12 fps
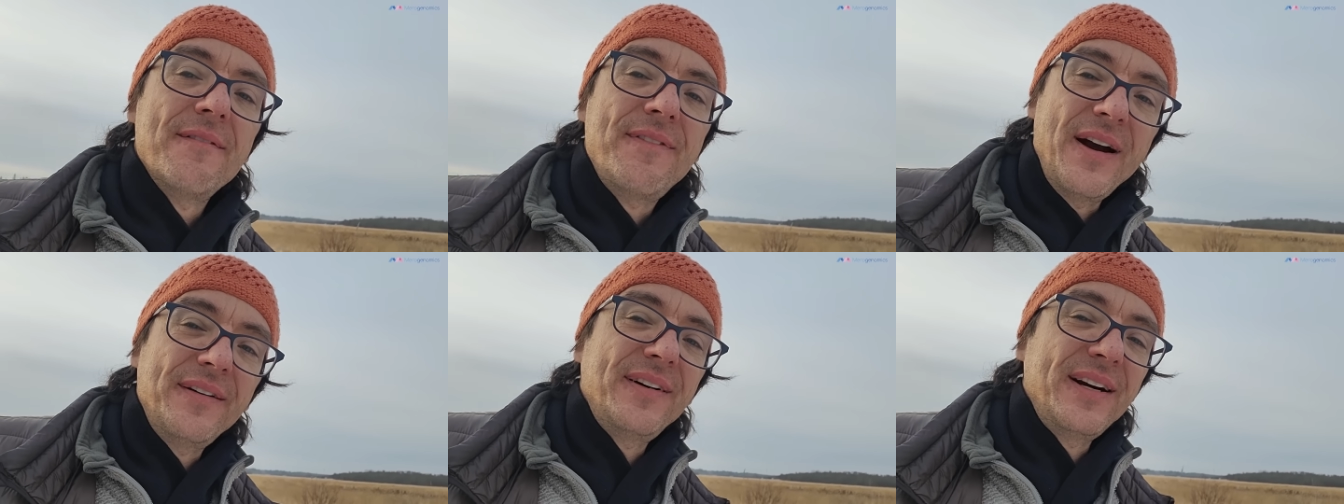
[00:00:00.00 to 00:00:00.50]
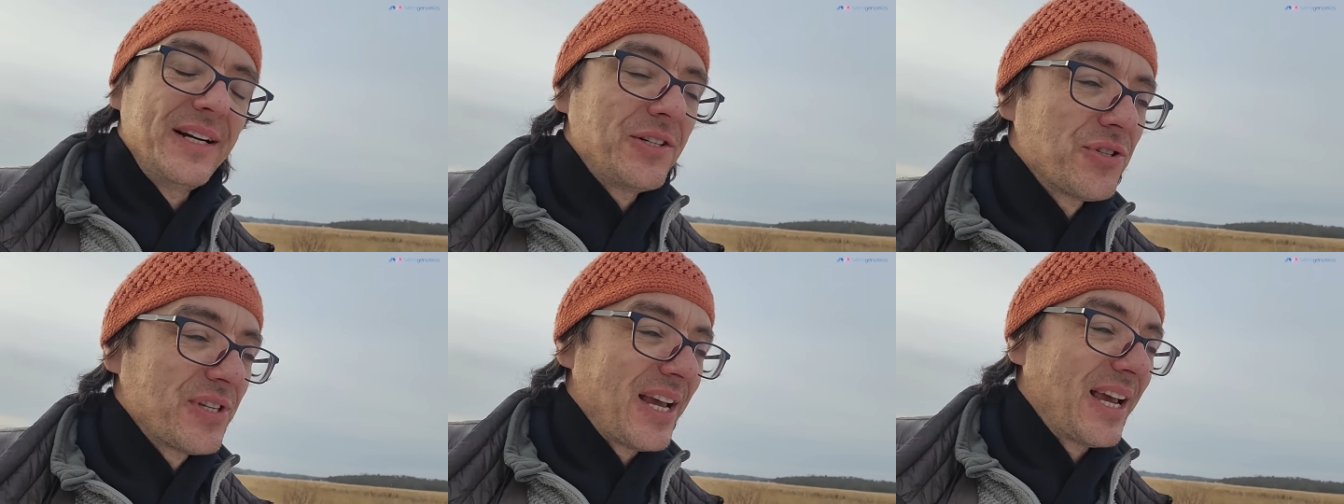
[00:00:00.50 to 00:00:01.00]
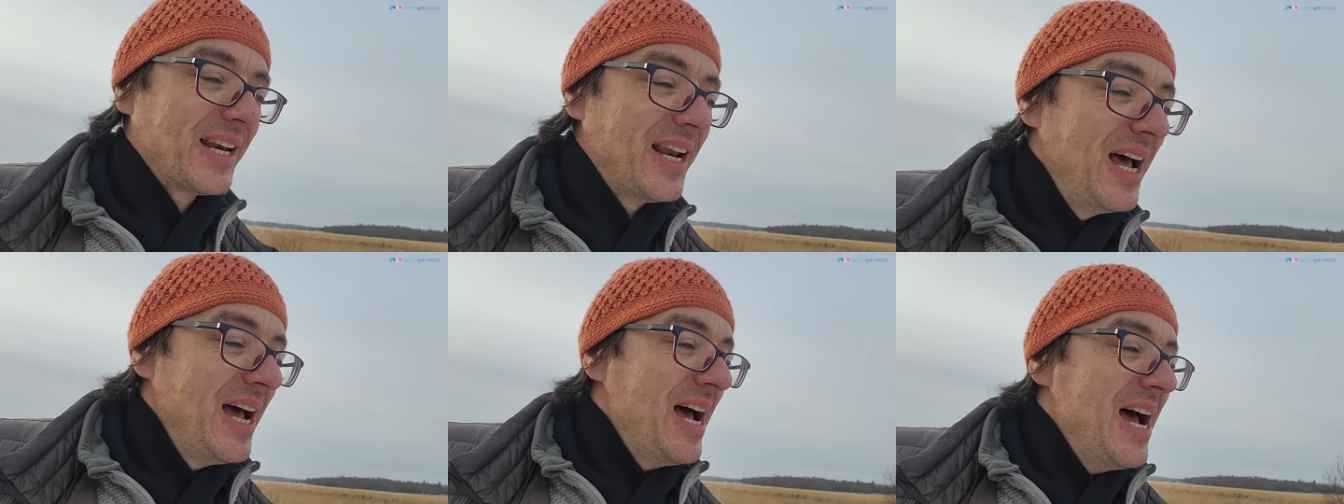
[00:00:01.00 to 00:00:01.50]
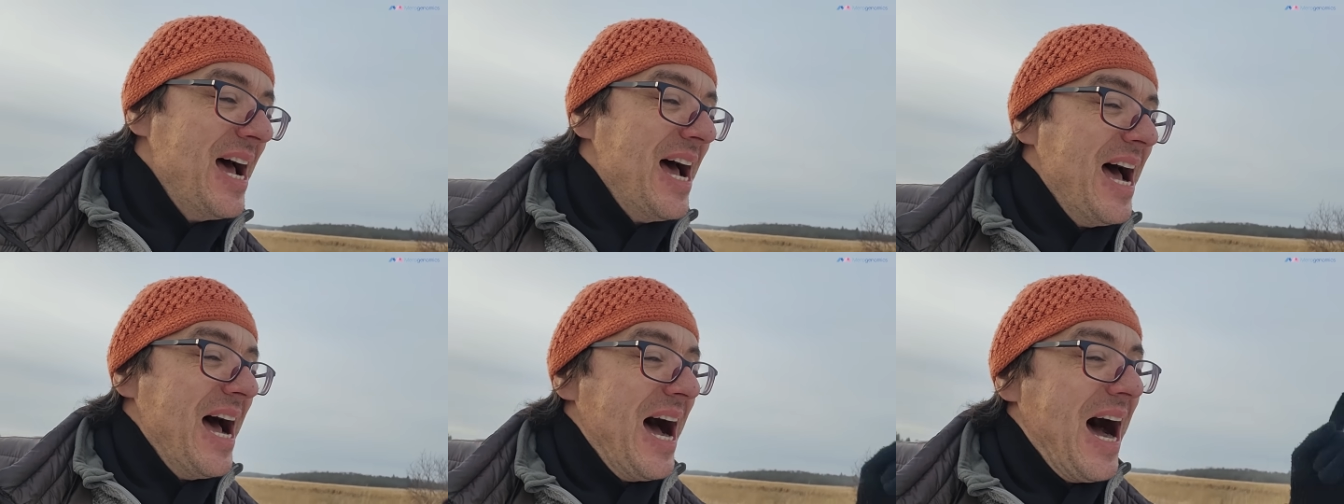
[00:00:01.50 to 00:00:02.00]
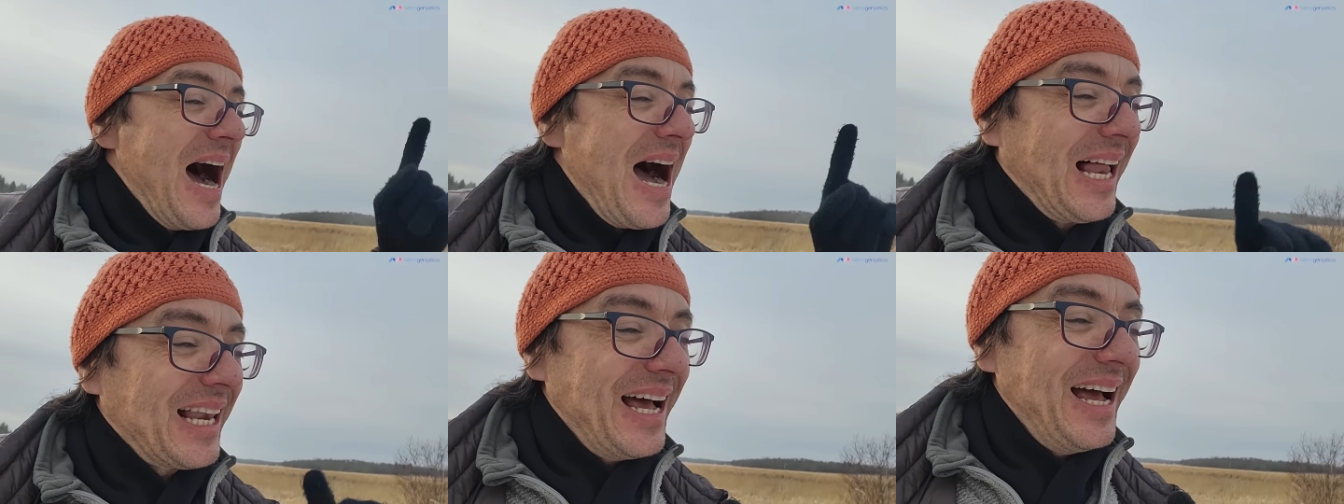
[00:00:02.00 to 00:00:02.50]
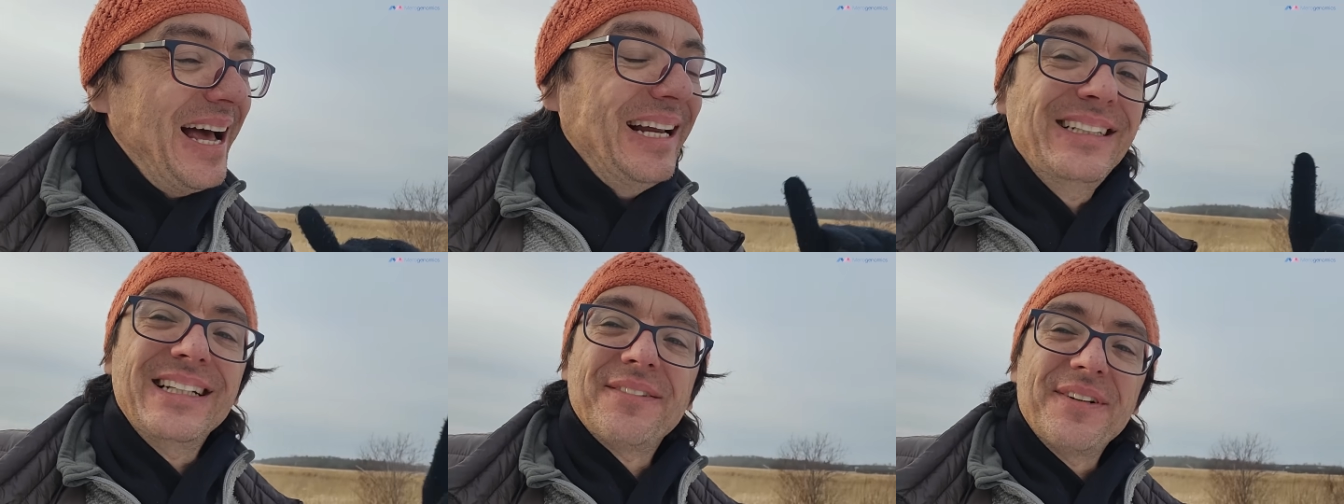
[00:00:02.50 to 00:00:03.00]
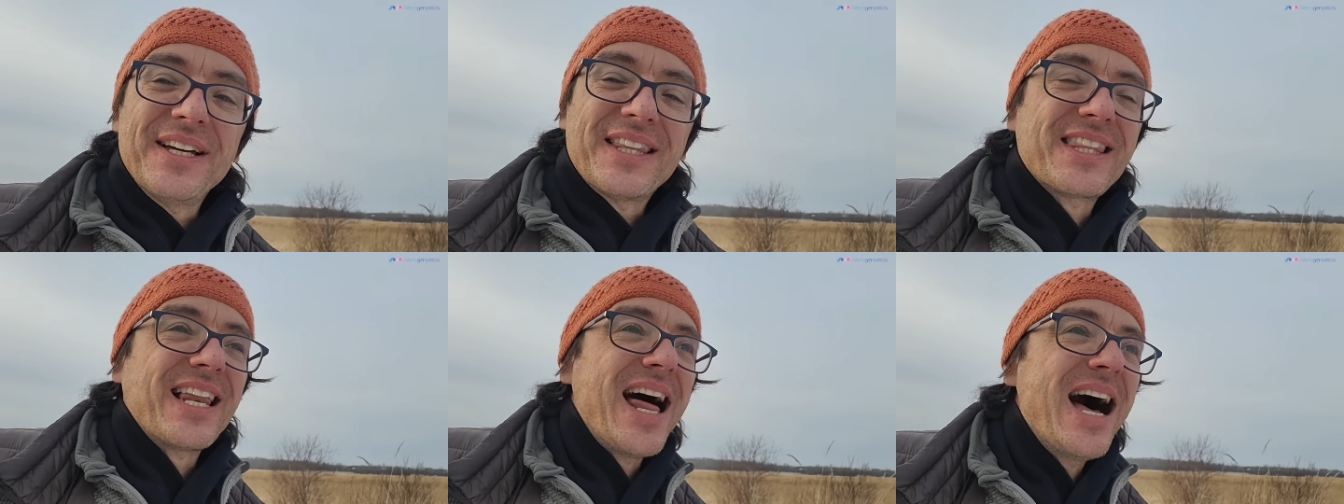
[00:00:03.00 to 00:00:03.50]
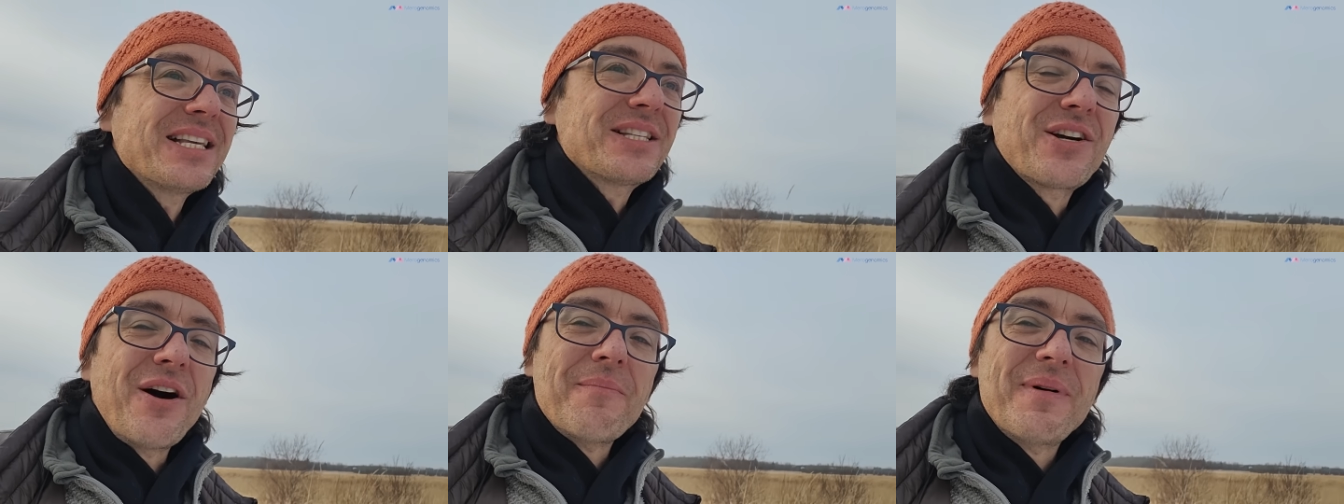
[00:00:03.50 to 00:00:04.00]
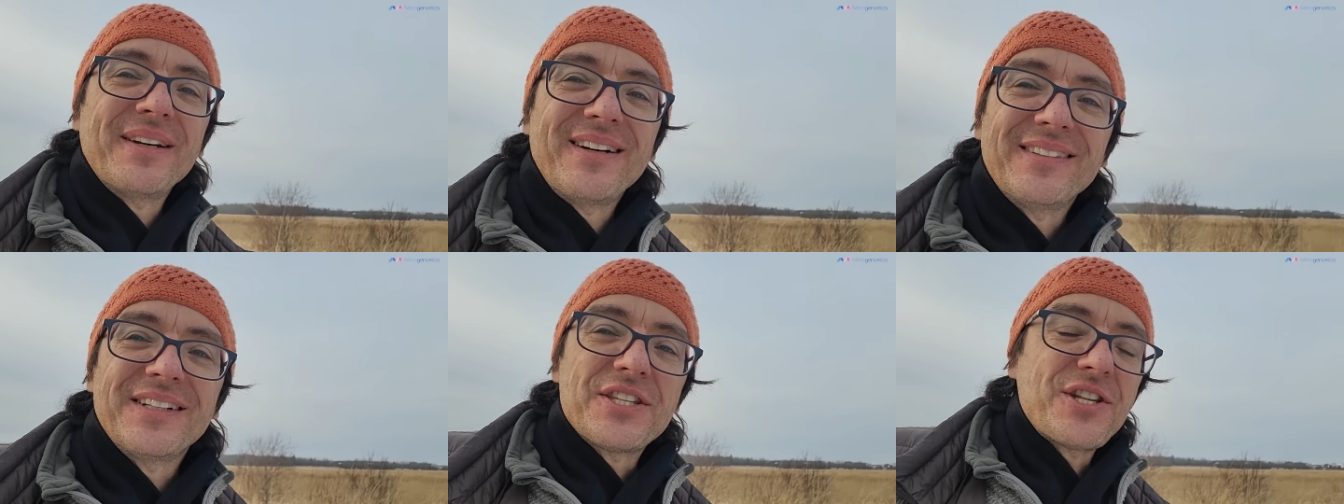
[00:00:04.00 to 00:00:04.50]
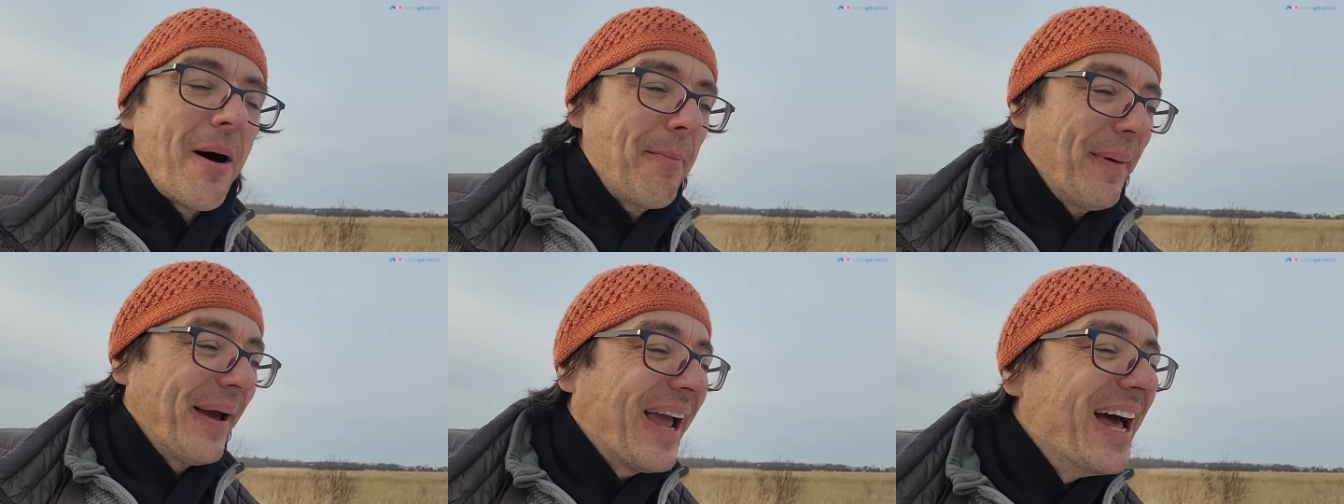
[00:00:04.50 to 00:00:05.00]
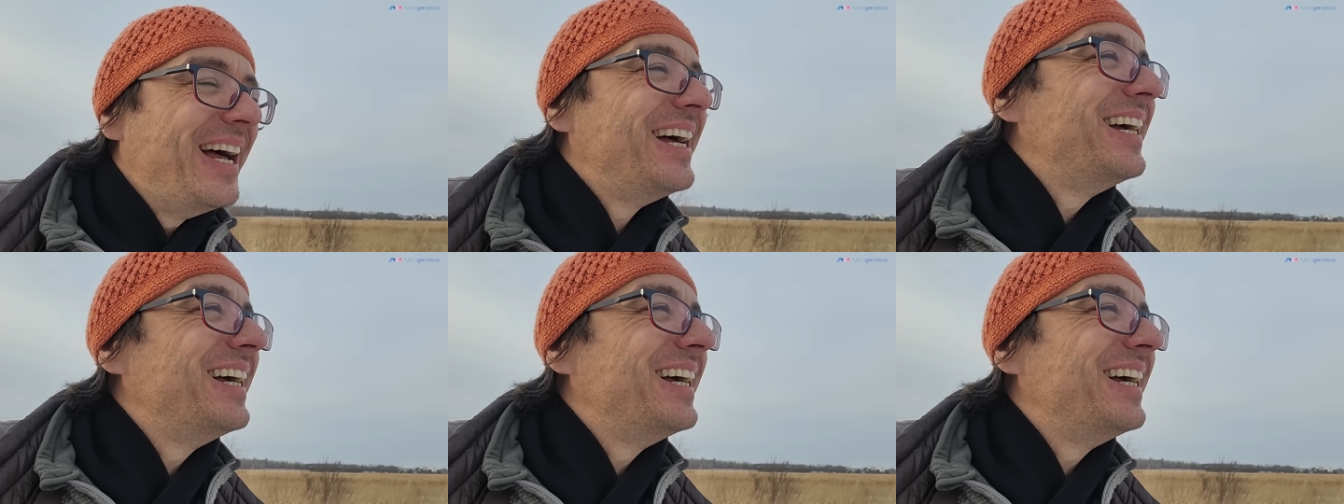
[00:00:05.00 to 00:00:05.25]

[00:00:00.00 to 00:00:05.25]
Very, very interesting. And I'll end it with the last comment on this topic,